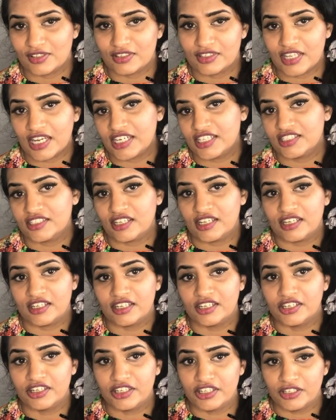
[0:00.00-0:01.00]
That's a
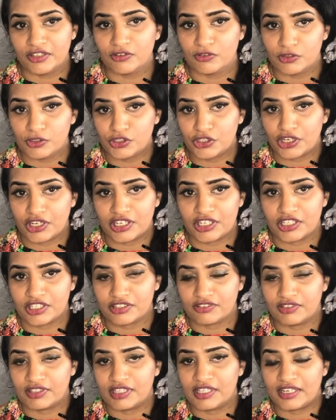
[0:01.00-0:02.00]
new change
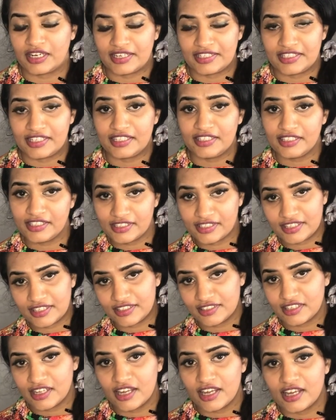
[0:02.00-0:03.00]
with the IELTS.
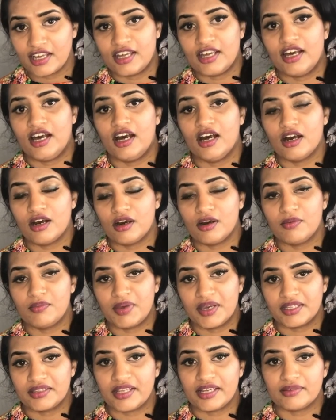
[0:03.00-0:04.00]

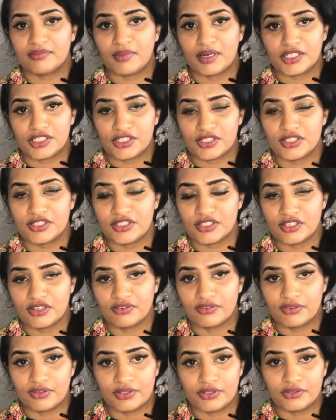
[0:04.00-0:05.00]
Make that much easier
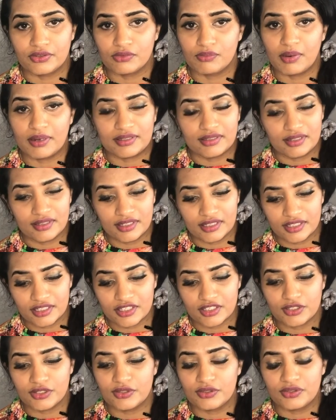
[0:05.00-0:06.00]
for you, but the thing
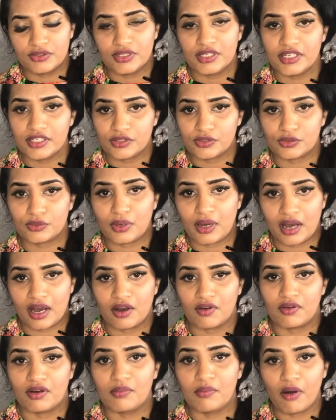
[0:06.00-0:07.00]
is, you need to
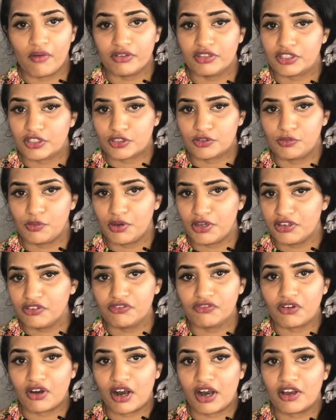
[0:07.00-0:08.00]
have above
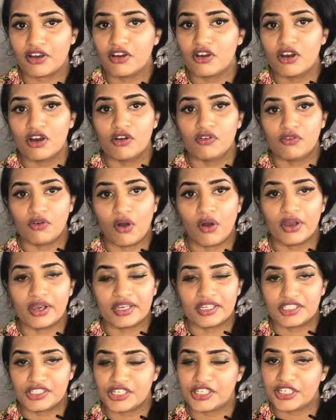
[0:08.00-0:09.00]
6.5 for
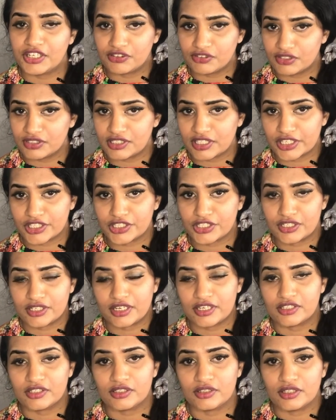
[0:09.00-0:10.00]
each and every section,
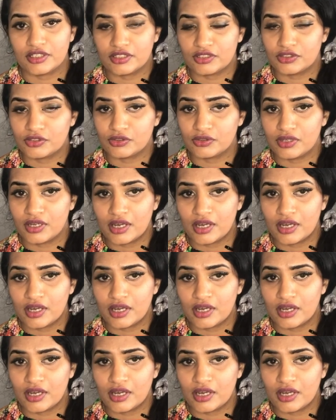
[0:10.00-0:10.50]
and they should